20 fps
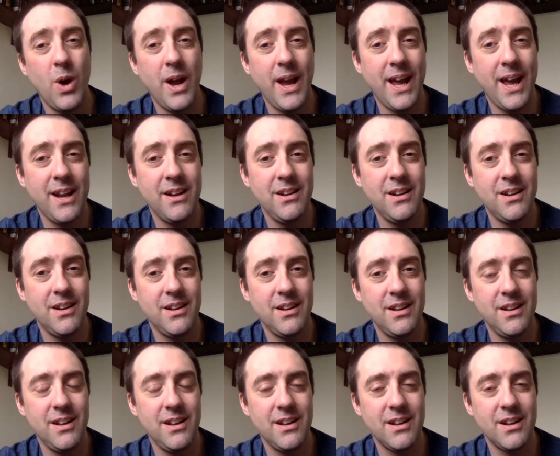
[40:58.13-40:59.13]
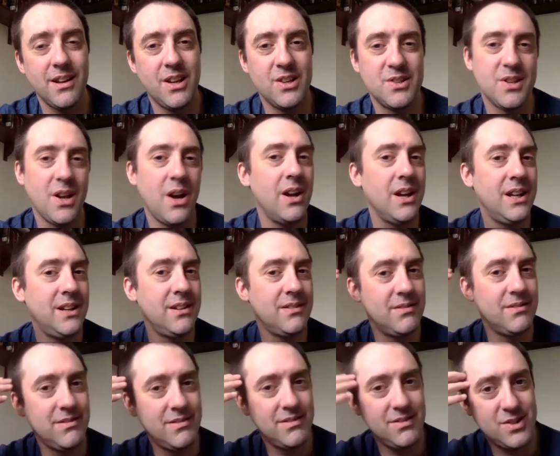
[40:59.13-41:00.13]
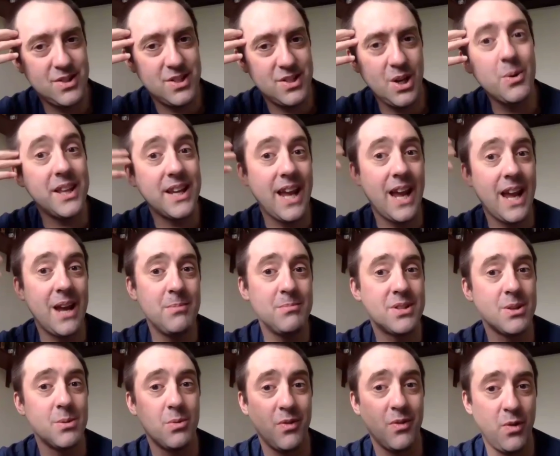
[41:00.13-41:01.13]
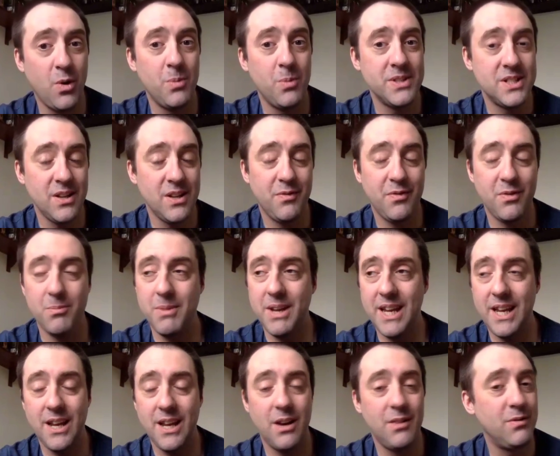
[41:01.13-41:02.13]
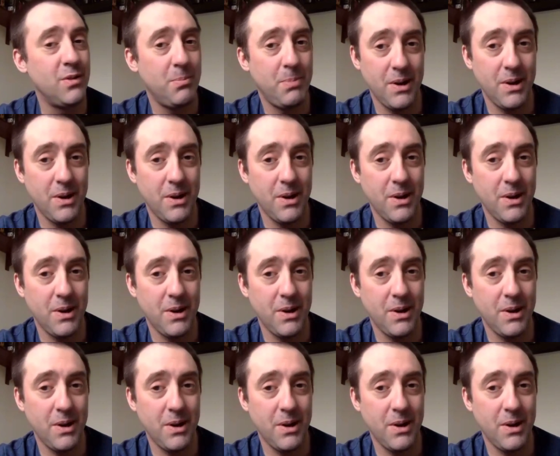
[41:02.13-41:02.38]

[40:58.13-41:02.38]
because two of the games that were formative for me